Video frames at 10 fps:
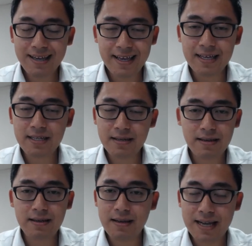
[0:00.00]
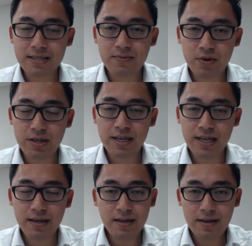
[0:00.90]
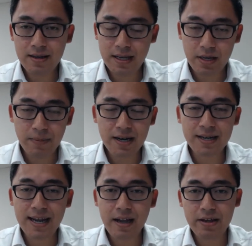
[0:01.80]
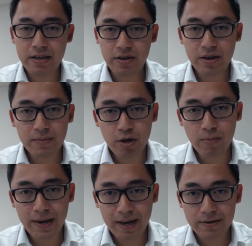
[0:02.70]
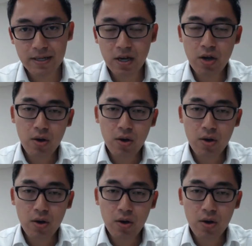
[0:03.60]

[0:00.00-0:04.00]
Yes, you answer what you need, then you mark it down and you turn up the open house.